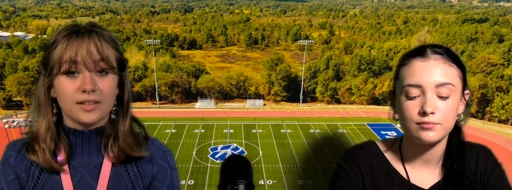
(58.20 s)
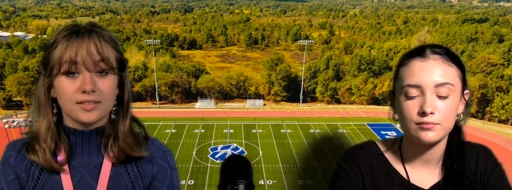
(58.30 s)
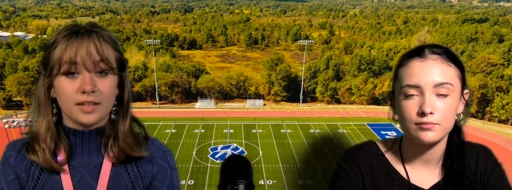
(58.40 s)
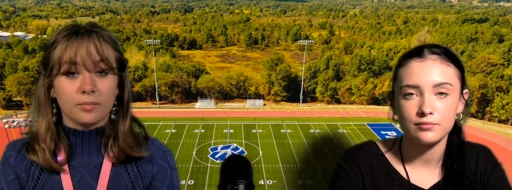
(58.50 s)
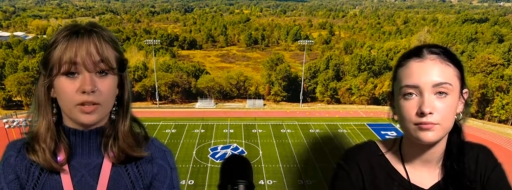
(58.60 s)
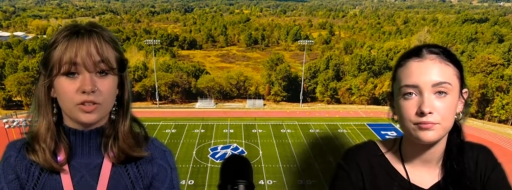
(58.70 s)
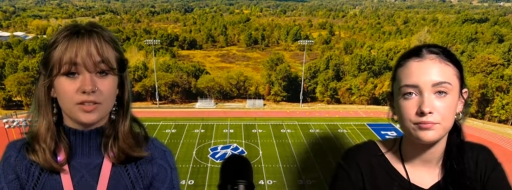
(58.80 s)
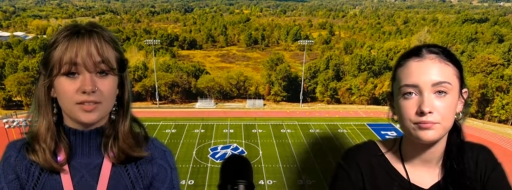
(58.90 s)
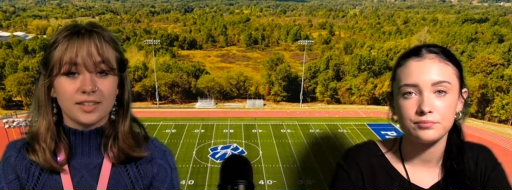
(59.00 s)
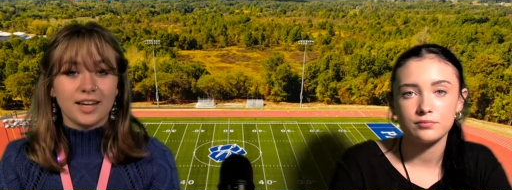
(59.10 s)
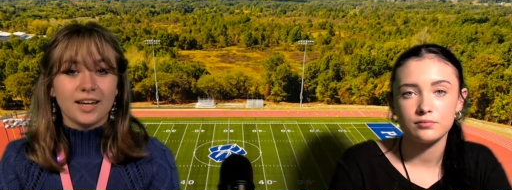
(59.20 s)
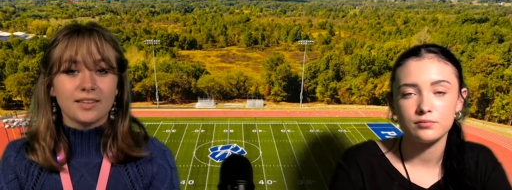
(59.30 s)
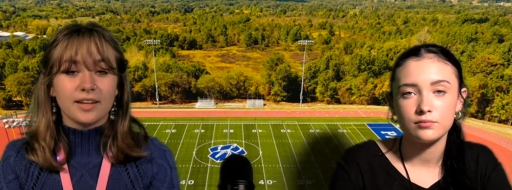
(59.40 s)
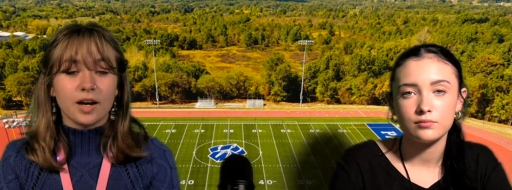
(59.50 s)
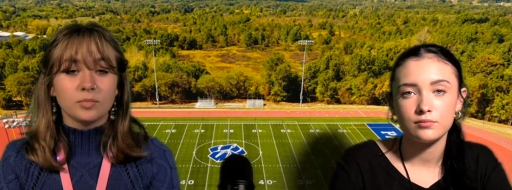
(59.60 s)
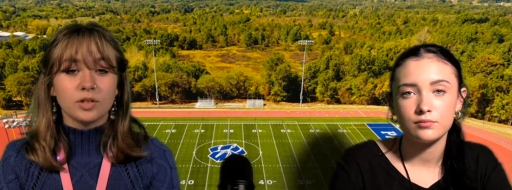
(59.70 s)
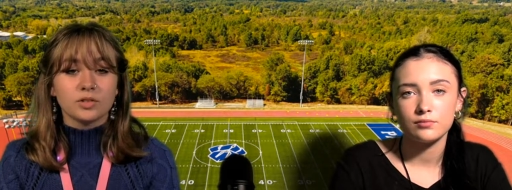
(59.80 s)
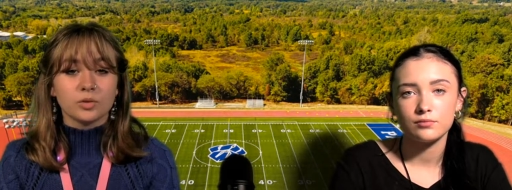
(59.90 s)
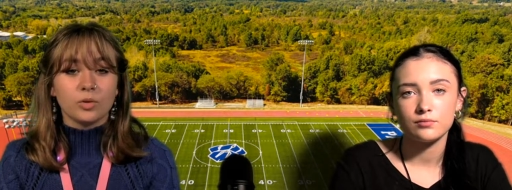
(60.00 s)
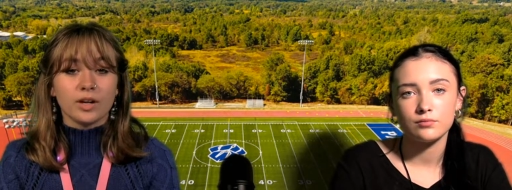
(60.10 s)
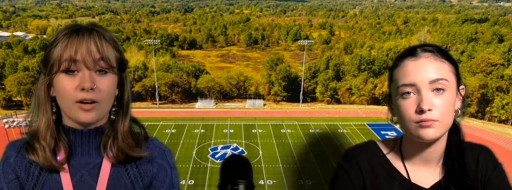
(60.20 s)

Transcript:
Speaker 1: missions? Then come to the School Counseling